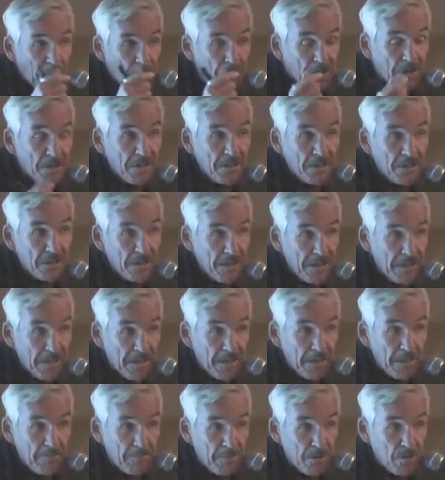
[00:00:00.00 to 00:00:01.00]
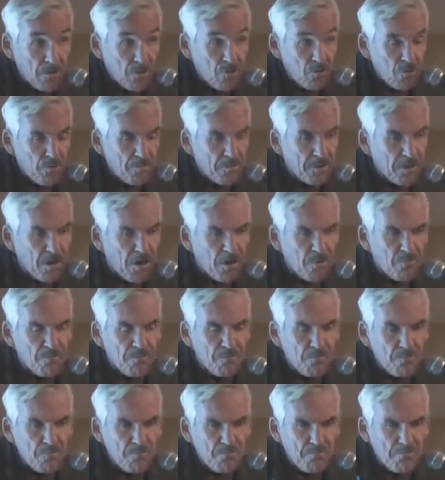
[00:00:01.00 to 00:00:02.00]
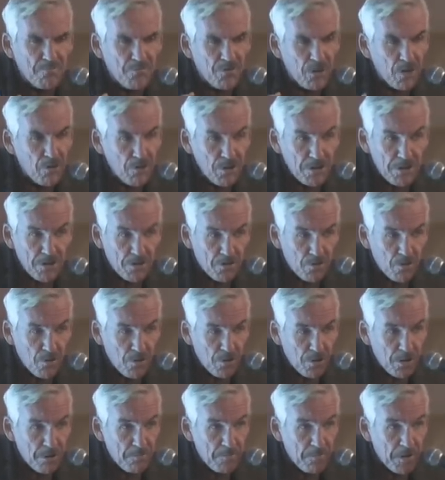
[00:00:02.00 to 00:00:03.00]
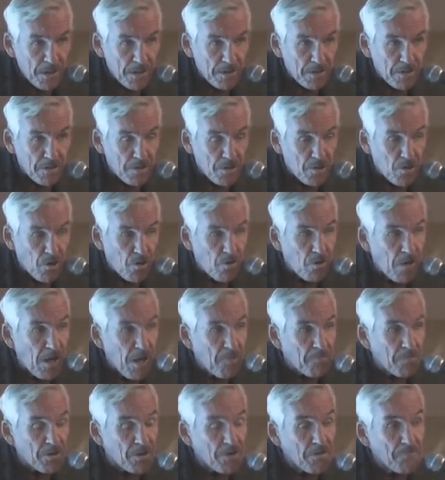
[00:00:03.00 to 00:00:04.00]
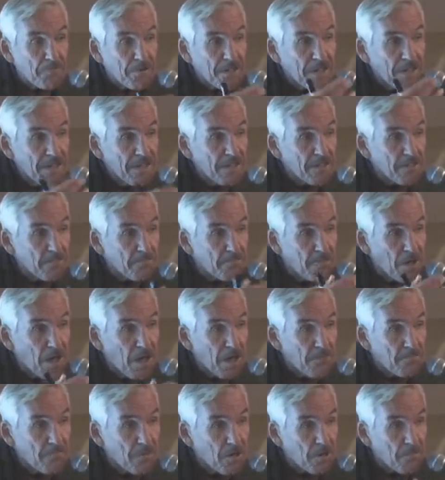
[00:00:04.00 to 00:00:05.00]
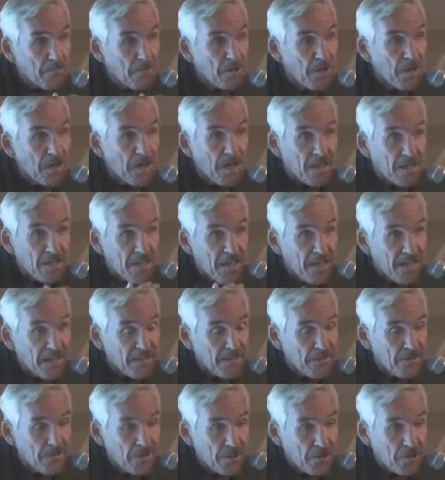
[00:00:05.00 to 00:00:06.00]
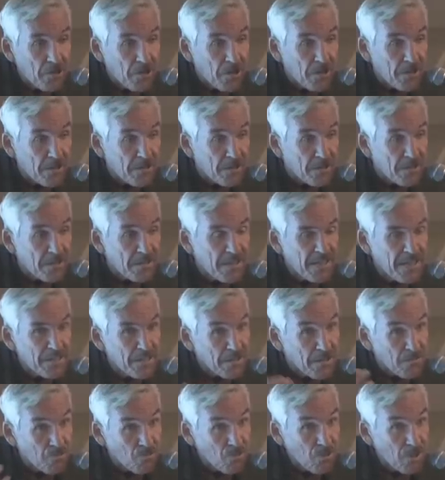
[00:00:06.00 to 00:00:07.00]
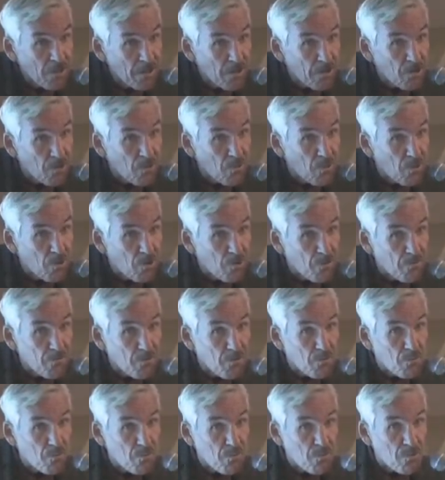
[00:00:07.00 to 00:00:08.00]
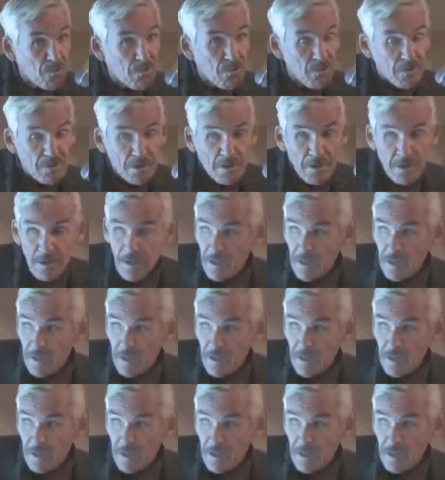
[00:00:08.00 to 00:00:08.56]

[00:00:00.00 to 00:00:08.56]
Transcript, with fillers: But these day-keeping groups are very strong in Mexico, but they're beginning to pop up a lot in the United States and really all over the world.